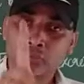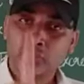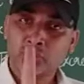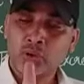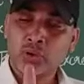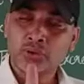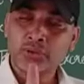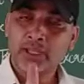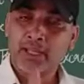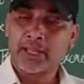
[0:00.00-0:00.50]

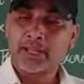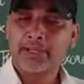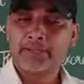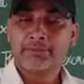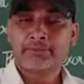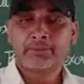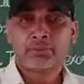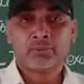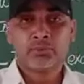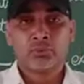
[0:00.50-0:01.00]
So
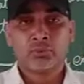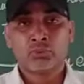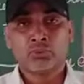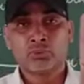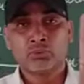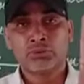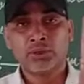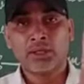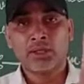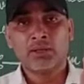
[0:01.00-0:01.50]
that
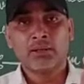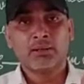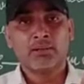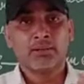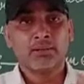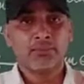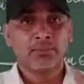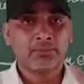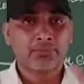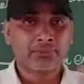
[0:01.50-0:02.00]
to the
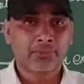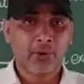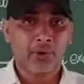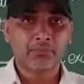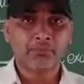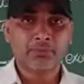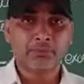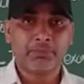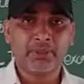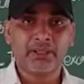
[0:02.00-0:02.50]

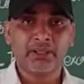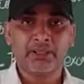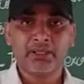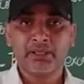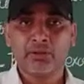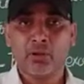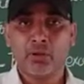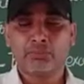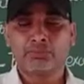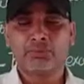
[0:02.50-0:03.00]
from the
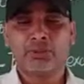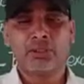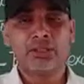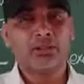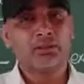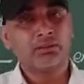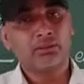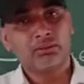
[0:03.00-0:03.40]
beginning of the